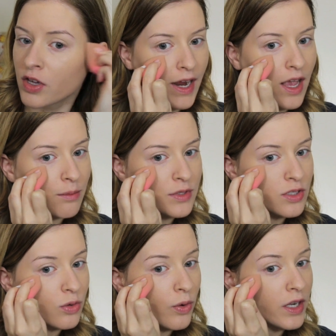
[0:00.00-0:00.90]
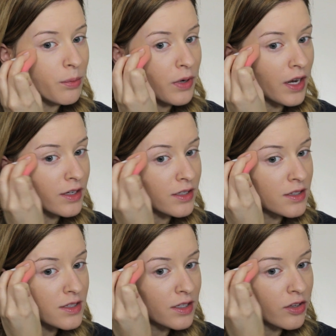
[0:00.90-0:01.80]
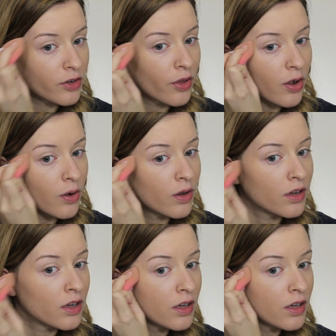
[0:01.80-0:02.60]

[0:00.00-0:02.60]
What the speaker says: I am still going to put on concealer though,